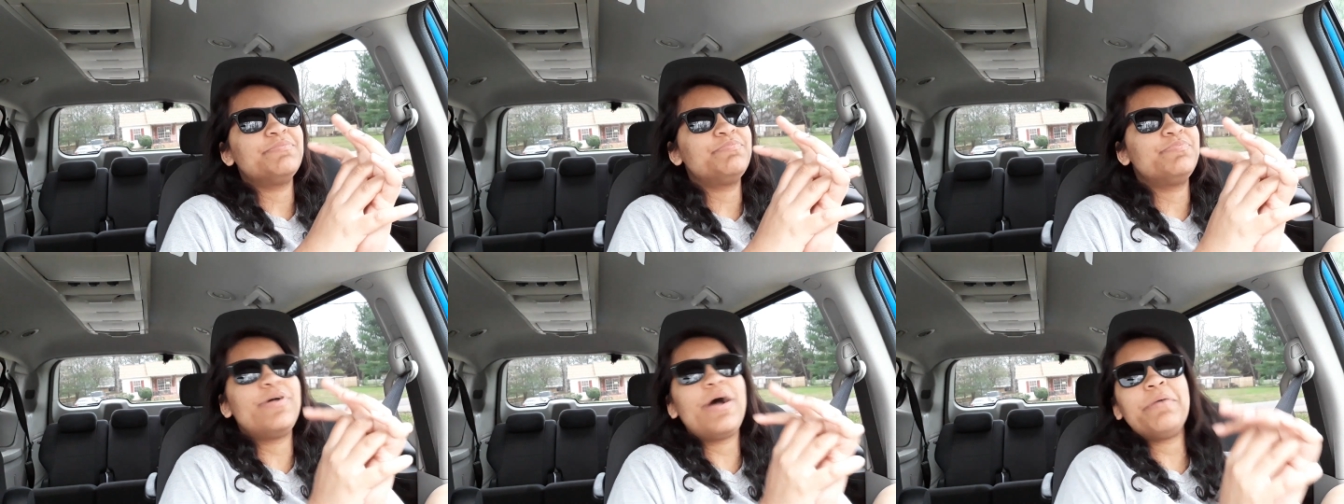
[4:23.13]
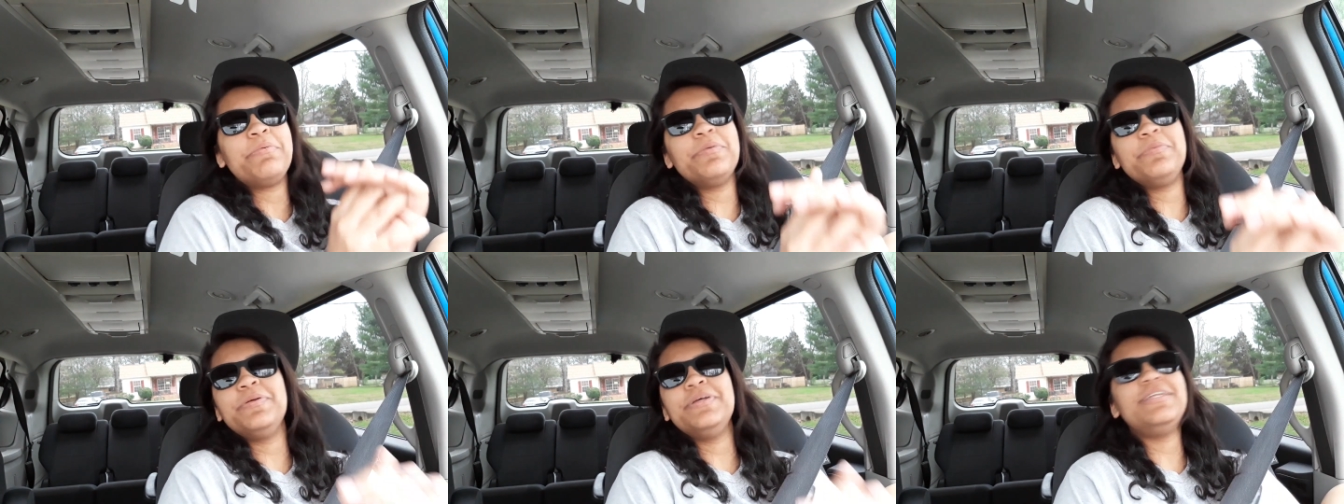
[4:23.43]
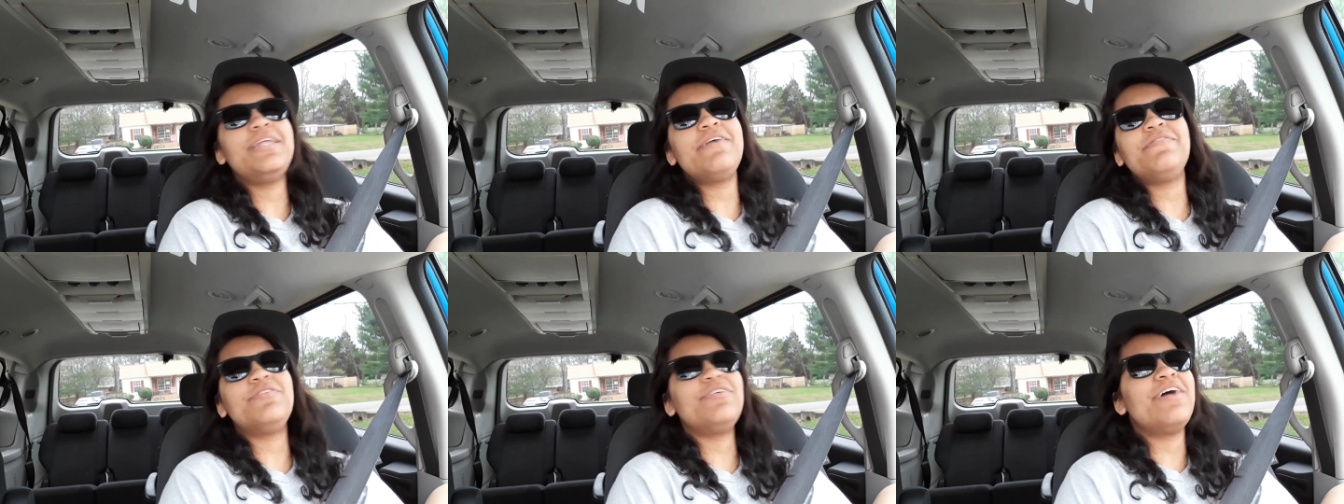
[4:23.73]
probably
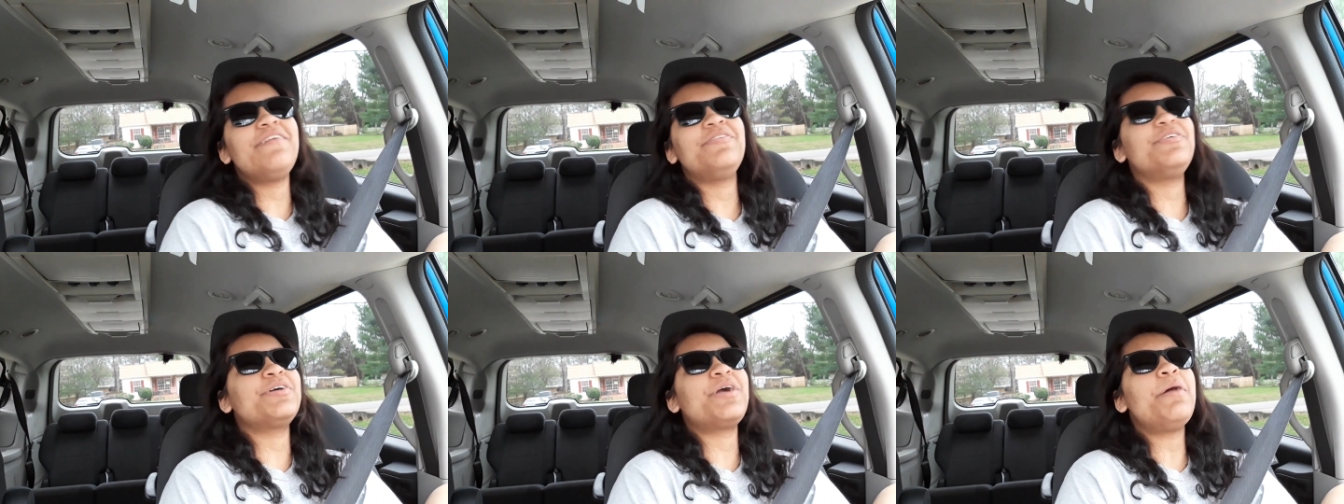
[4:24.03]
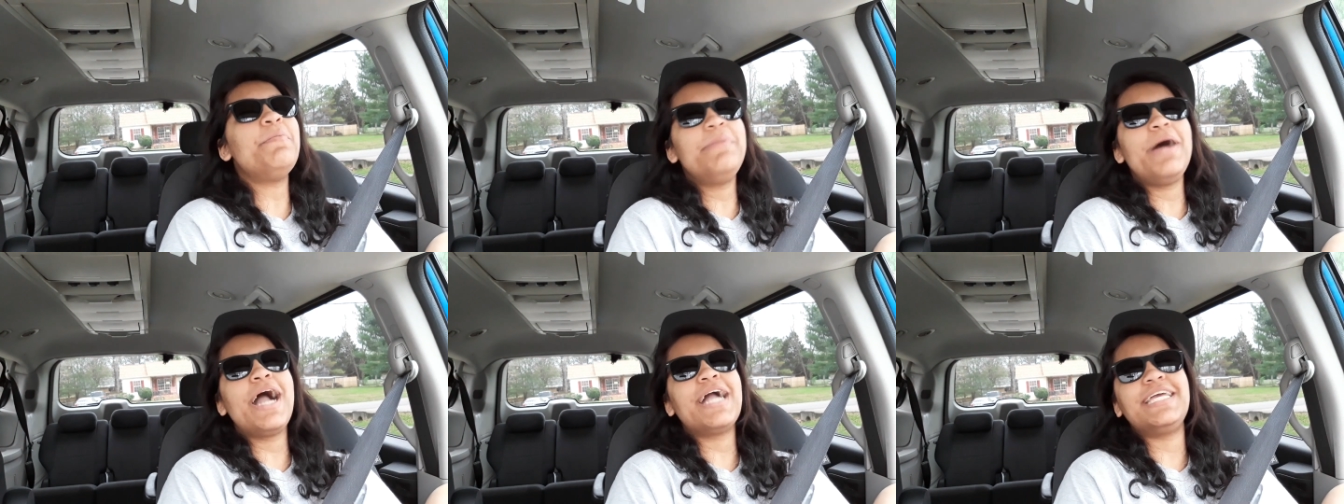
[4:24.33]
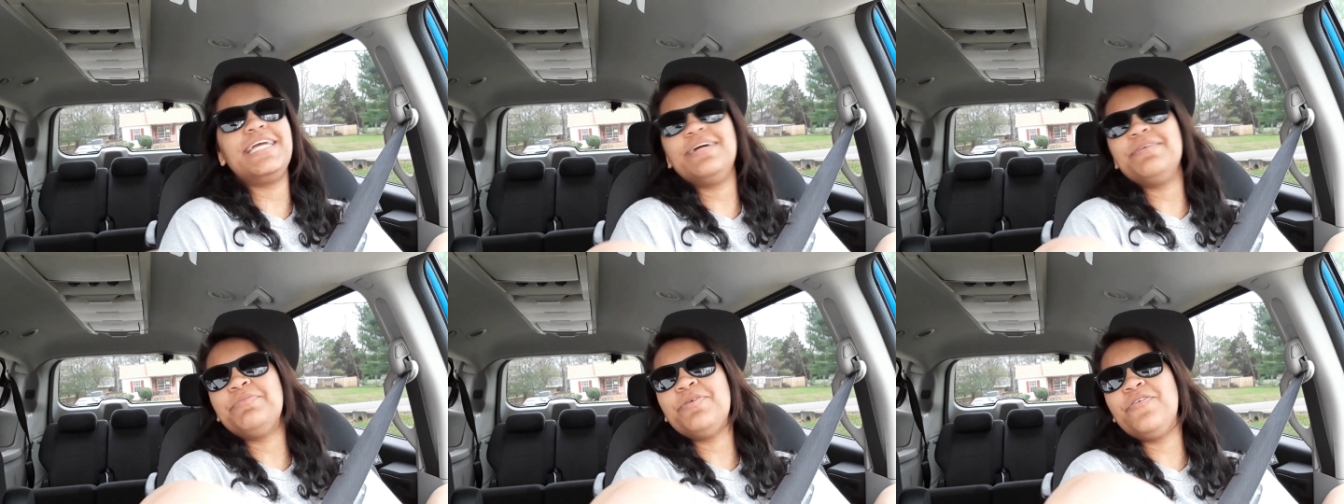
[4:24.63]
never ever come back
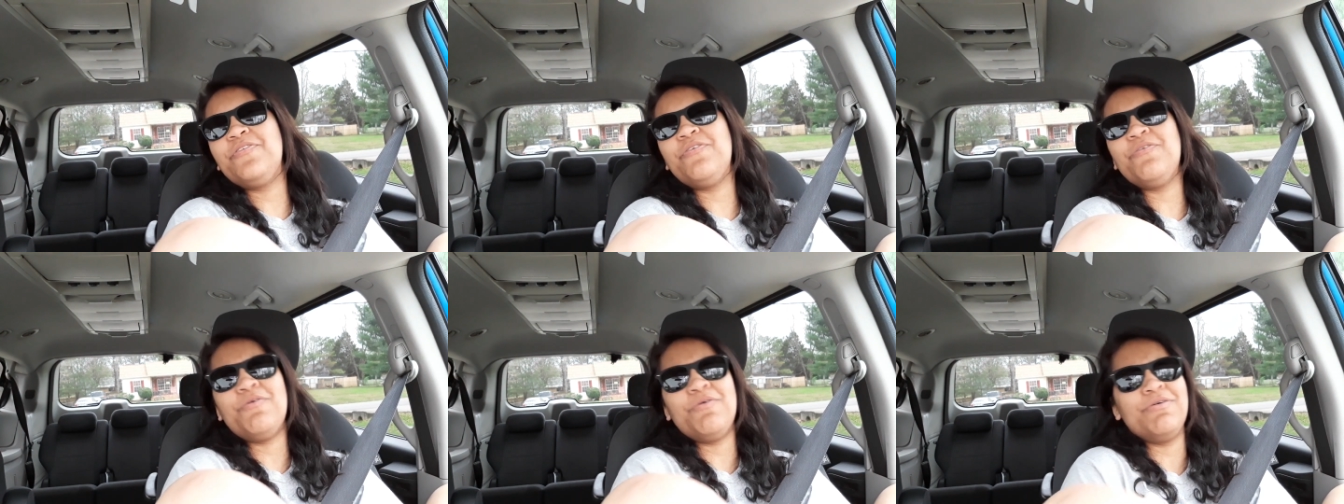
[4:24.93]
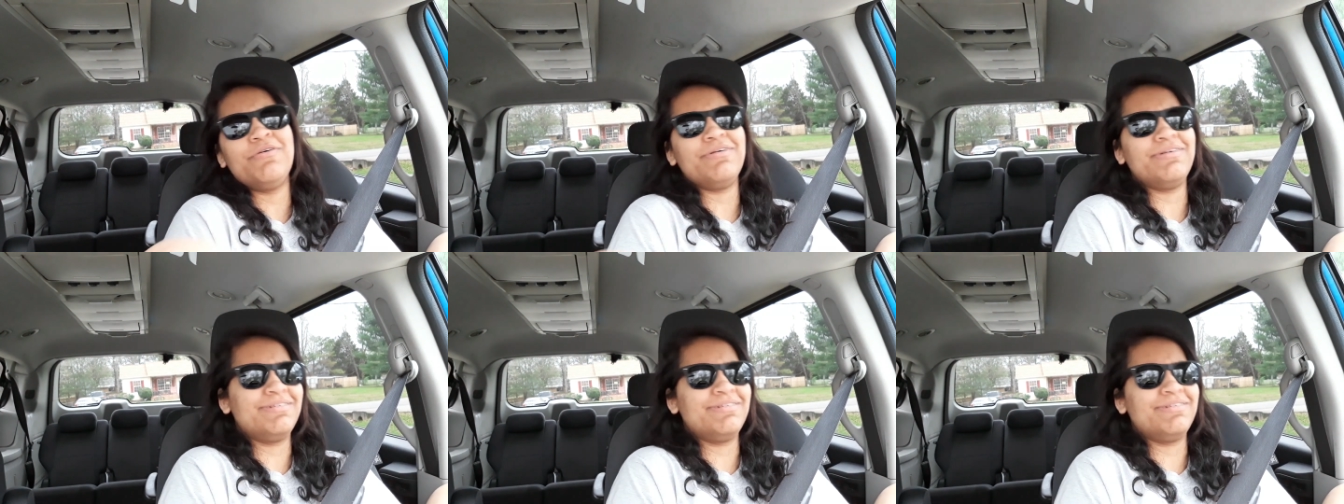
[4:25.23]
here before.